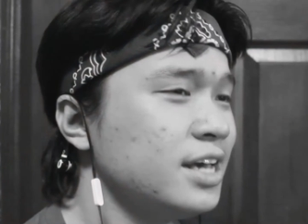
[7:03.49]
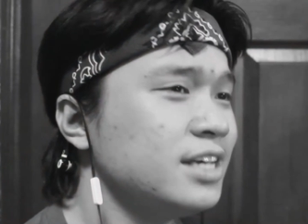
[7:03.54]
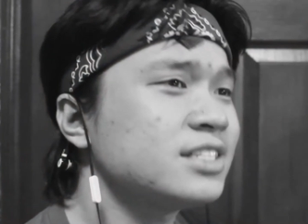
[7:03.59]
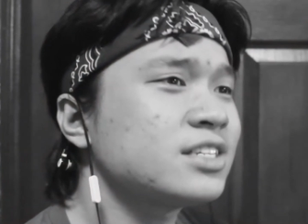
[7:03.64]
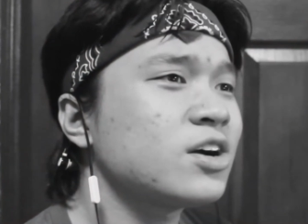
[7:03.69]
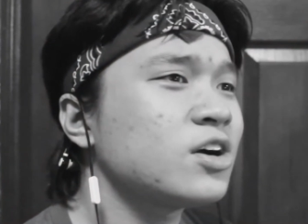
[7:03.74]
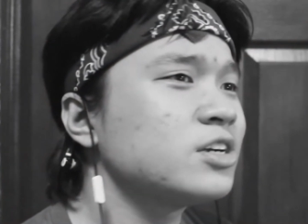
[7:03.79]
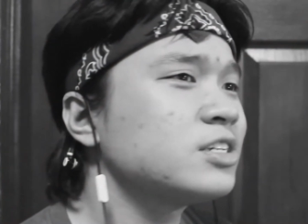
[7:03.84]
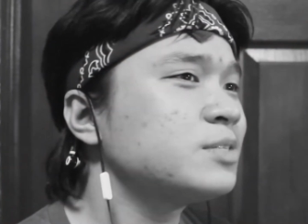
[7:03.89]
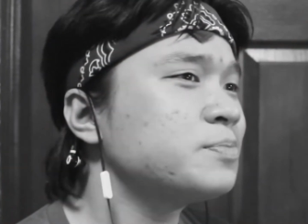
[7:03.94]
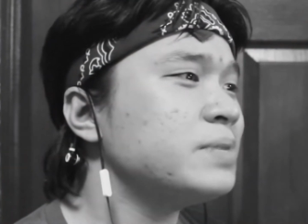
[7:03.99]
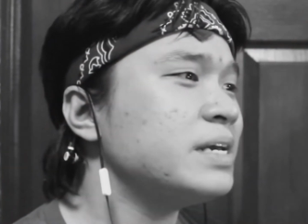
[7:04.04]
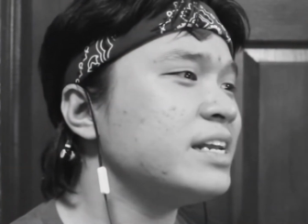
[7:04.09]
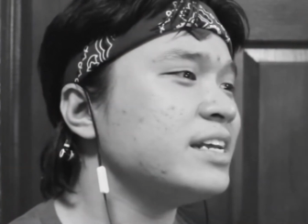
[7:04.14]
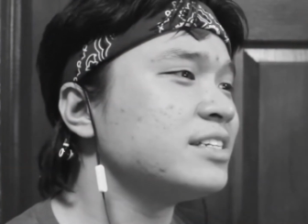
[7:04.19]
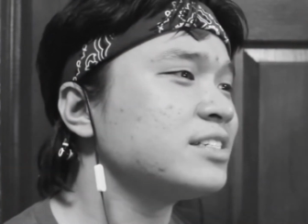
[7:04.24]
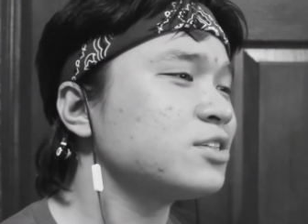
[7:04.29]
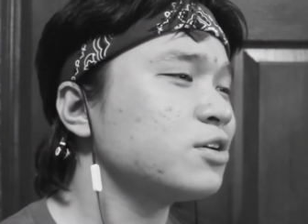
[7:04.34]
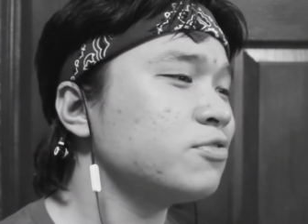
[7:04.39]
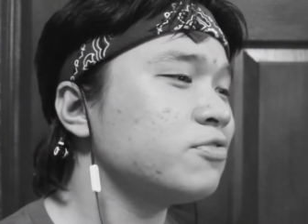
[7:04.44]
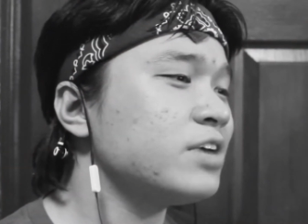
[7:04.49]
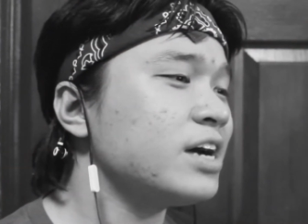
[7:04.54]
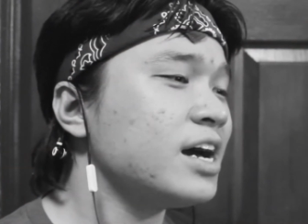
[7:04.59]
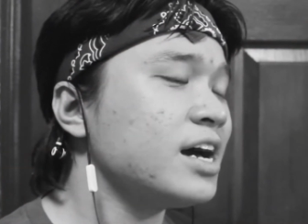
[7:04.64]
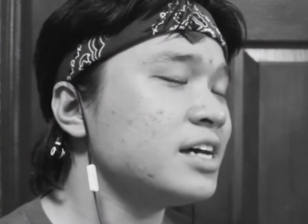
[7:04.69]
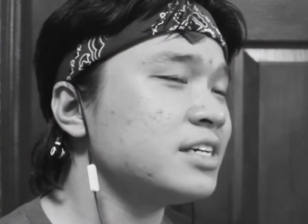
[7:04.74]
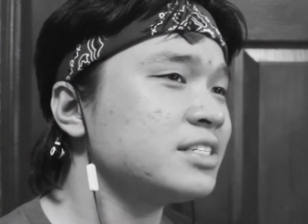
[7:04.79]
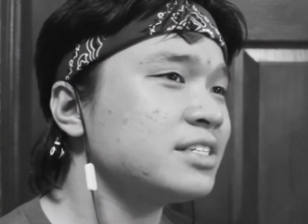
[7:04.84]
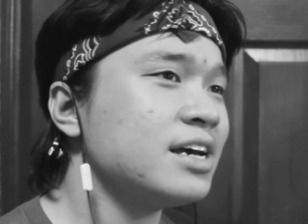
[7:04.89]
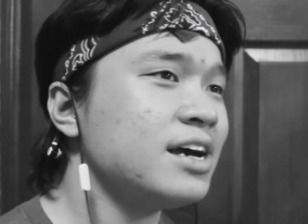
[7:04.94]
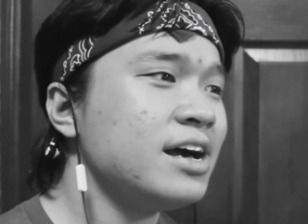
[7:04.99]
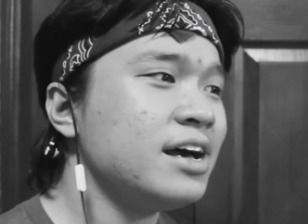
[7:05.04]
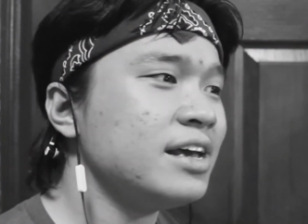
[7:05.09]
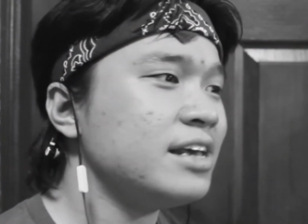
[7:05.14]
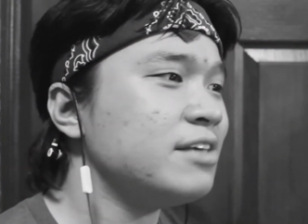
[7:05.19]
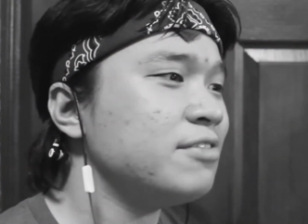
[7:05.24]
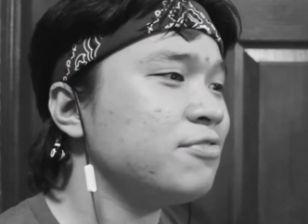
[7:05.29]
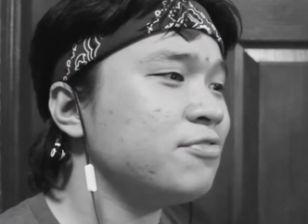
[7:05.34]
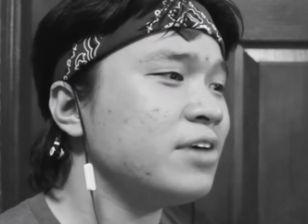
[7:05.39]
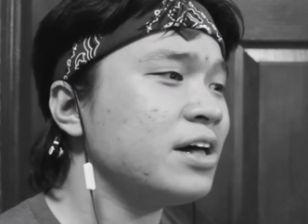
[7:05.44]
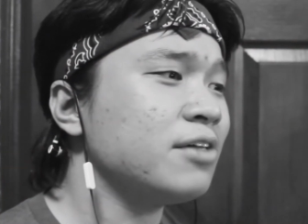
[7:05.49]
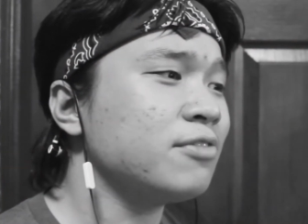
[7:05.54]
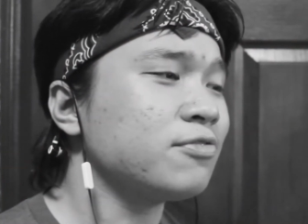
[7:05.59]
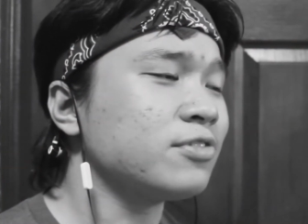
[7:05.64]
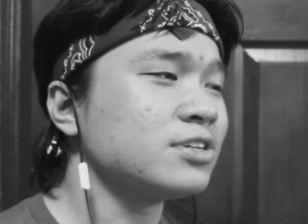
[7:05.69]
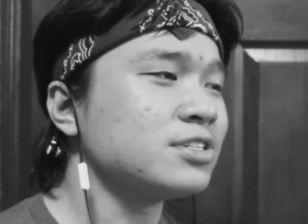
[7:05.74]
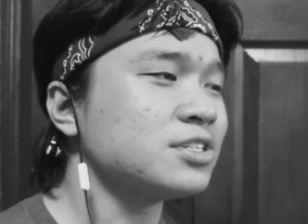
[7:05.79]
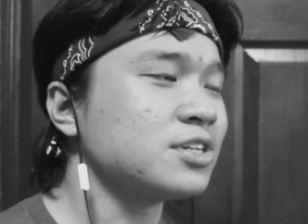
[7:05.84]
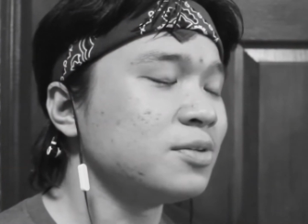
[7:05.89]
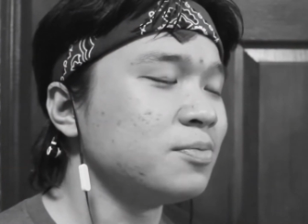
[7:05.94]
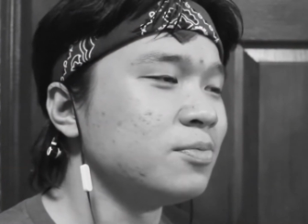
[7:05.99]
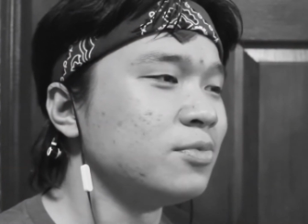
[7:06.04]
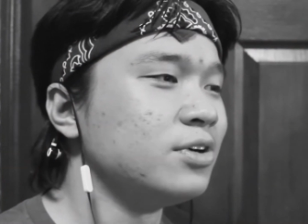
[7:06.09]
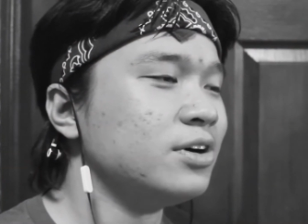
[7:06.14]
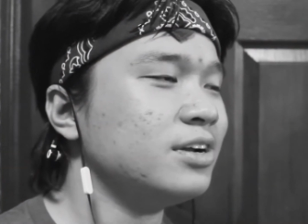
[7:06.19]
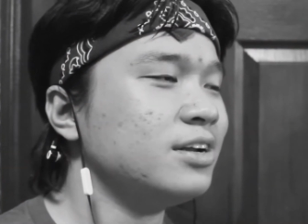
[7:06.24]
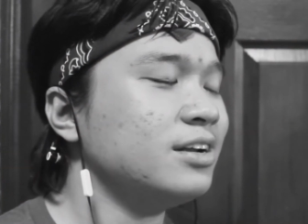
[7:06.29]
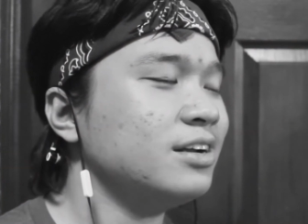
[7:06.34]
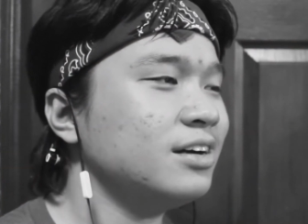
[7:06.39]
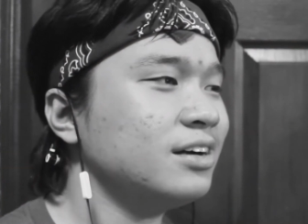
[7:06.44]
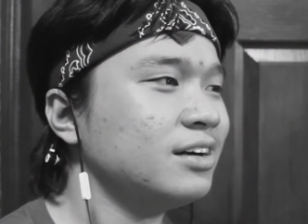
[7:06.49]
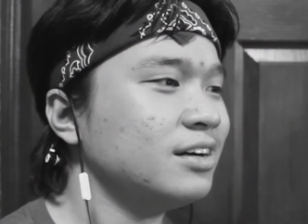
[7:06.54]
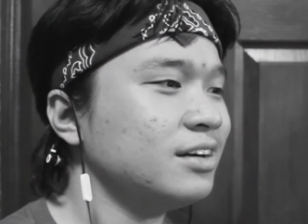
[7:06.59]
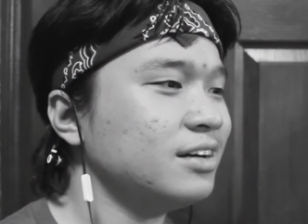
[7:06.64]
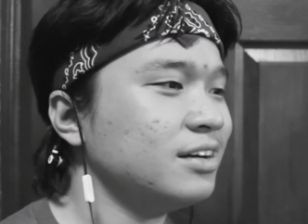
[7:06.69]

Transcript: His heart's beating so fast. He fell for someone.